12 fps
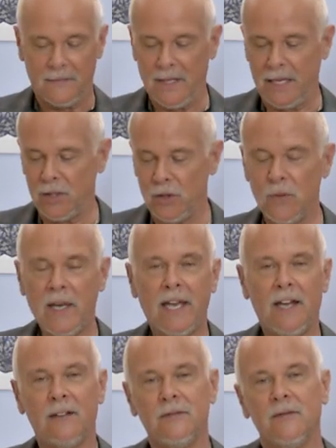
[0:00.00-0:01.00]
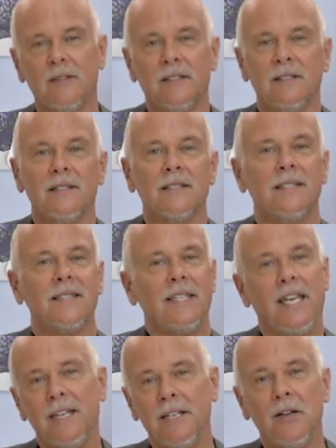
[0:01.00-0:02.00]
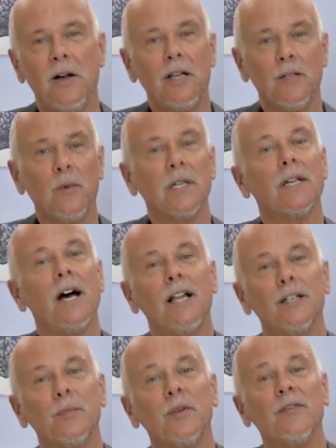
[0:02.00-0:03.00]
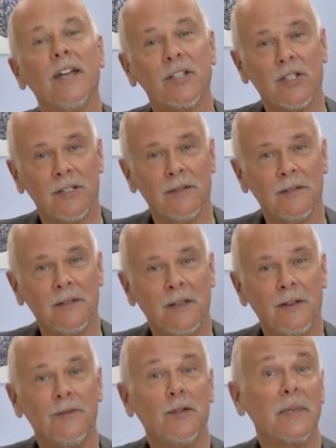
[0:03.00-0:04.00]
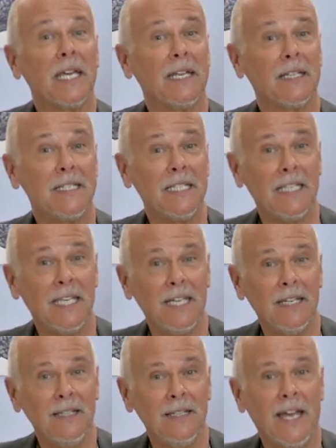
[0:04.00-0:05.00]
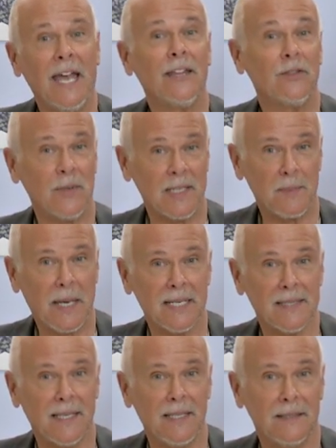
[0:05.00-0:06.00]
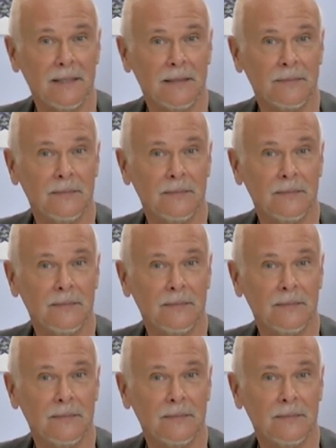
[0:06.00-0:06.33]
And you have standing all-in-one collar perfection from Kenneth D. King and Threads Magazine.